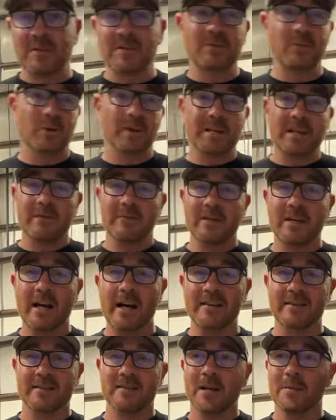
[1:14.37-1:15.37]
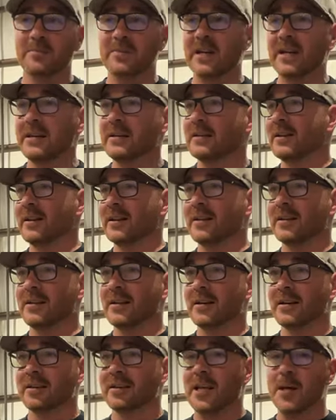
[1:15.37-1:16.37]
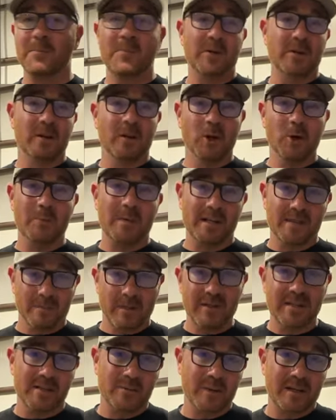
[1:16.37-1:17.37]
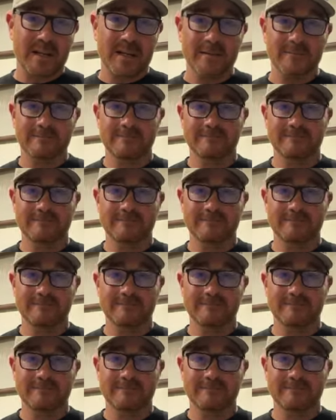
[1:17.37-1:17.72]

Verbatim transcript: Just want to give you guys an update and uh, keep you in the loop as much as we can.